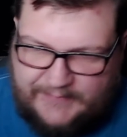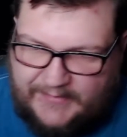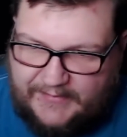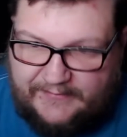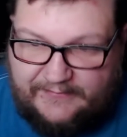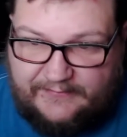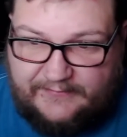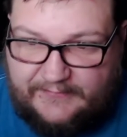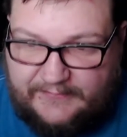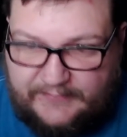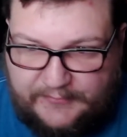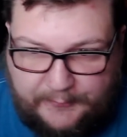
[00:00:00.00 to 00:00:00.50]

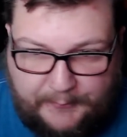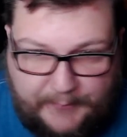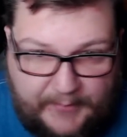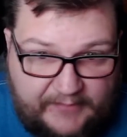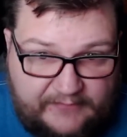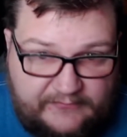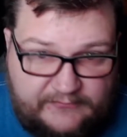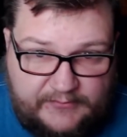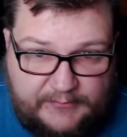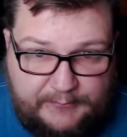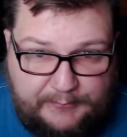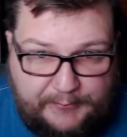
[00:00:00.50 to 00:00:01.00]
and you're
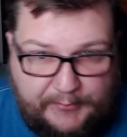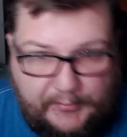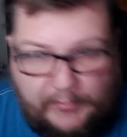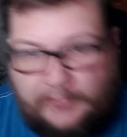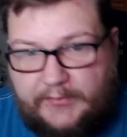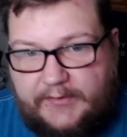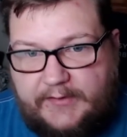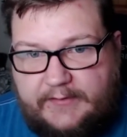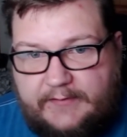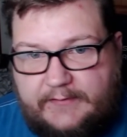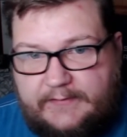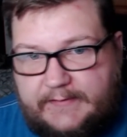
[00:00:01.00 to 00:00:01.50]
basically
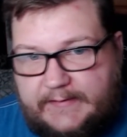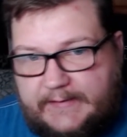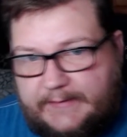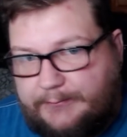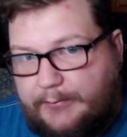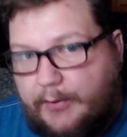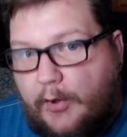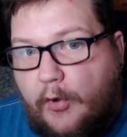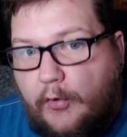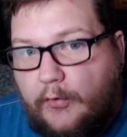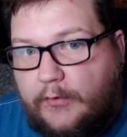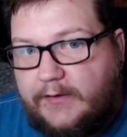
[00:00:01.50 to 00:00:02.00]
building the
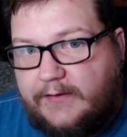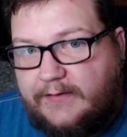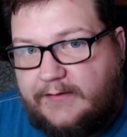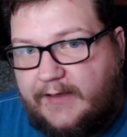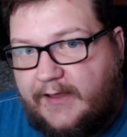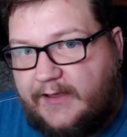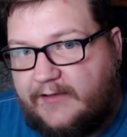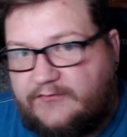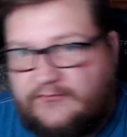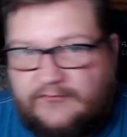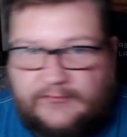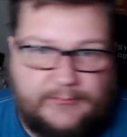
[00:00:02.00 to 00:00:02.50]

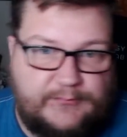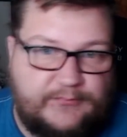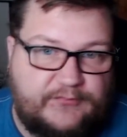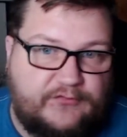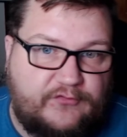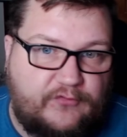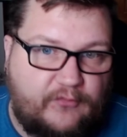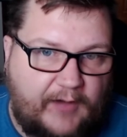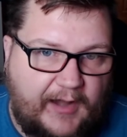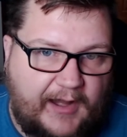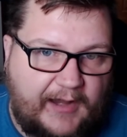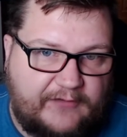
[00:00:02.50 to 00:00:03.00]
Pokédex from
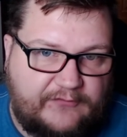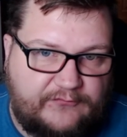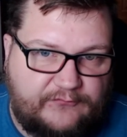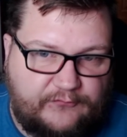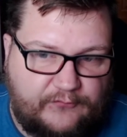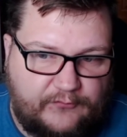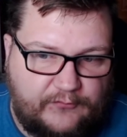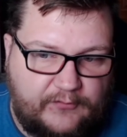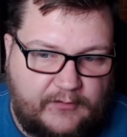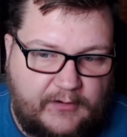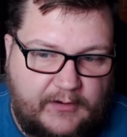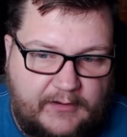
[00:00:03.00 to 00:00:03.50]
scratch
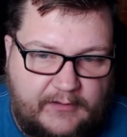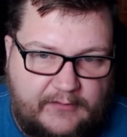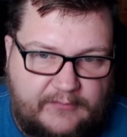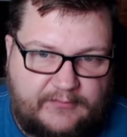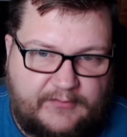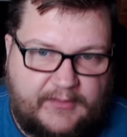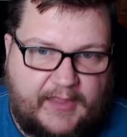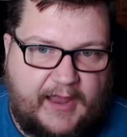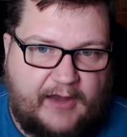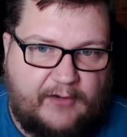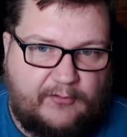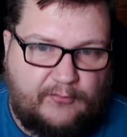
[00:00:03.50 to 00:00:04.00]
for
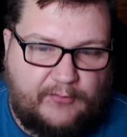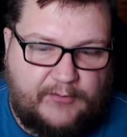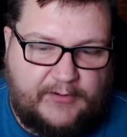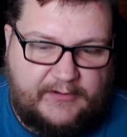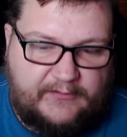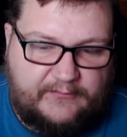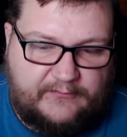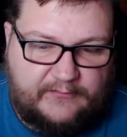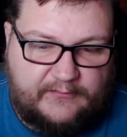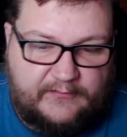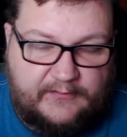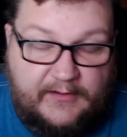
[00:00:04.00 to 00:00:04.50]
that
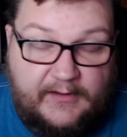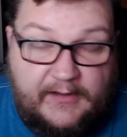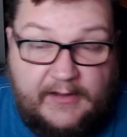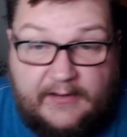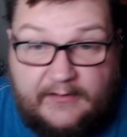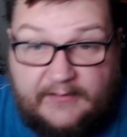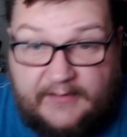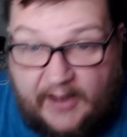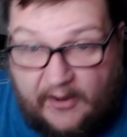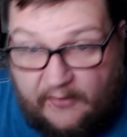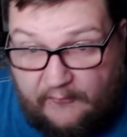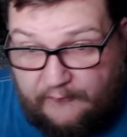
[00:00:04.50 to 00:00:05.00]
region.
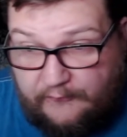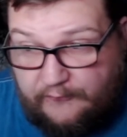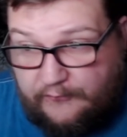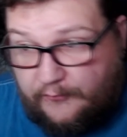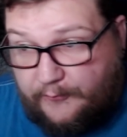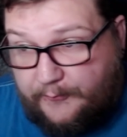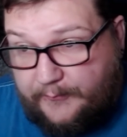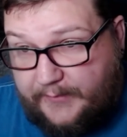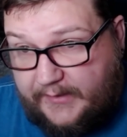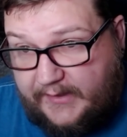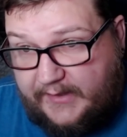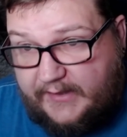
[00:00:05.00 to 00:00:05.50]
Now,
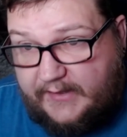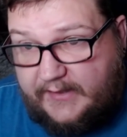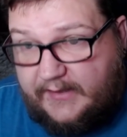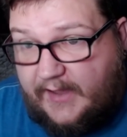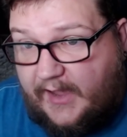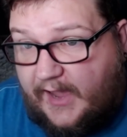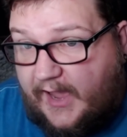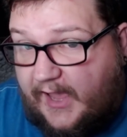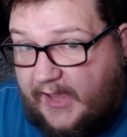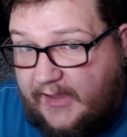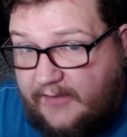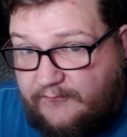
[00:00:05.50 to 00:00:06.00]
for
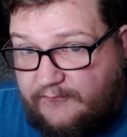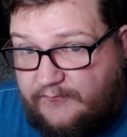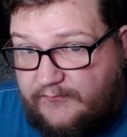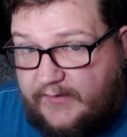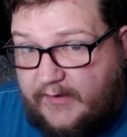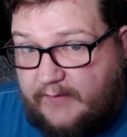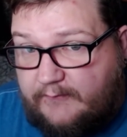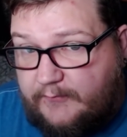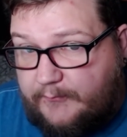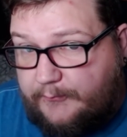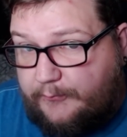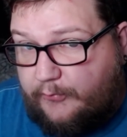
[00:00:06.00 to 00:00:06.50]
me, I have
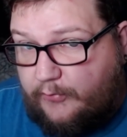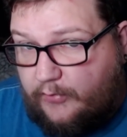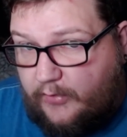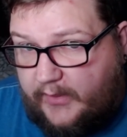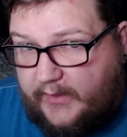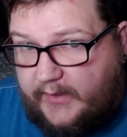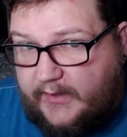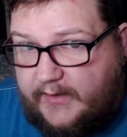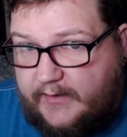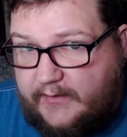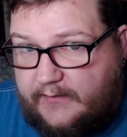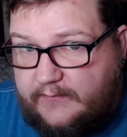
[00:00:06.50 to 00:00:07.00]
never
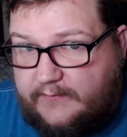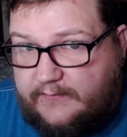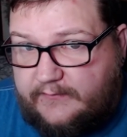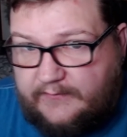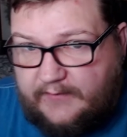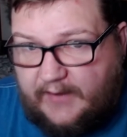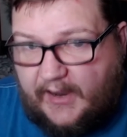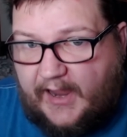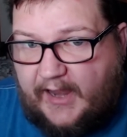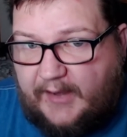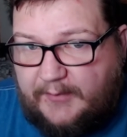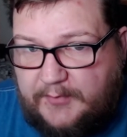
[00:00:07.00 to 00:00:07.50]
played
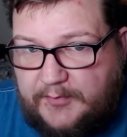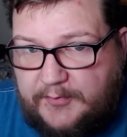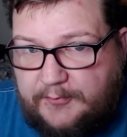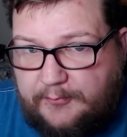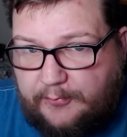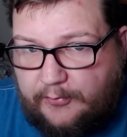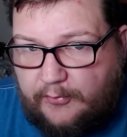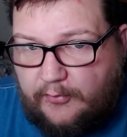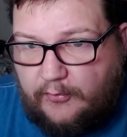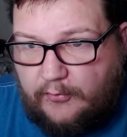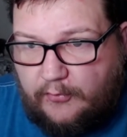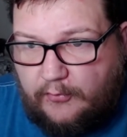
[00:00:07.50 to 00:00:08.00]
Diamond,
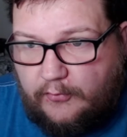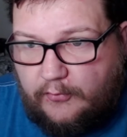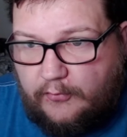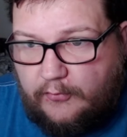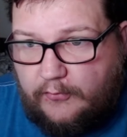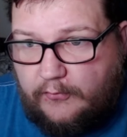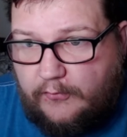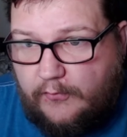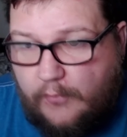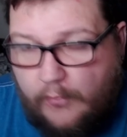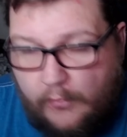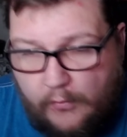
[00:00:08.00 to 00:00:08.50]

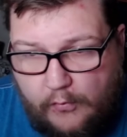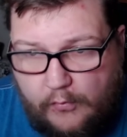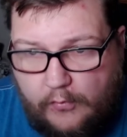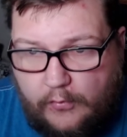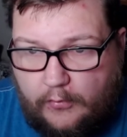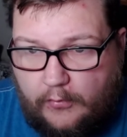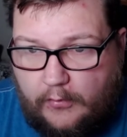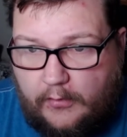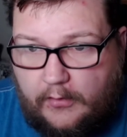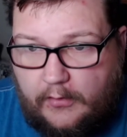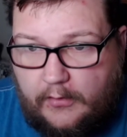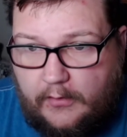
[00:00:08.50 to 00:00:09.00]
Pearl,
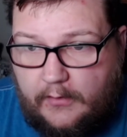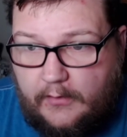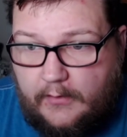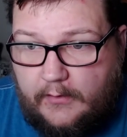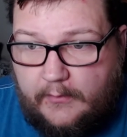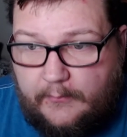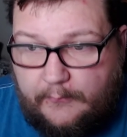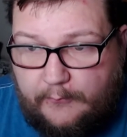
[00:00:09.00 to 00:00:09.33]
or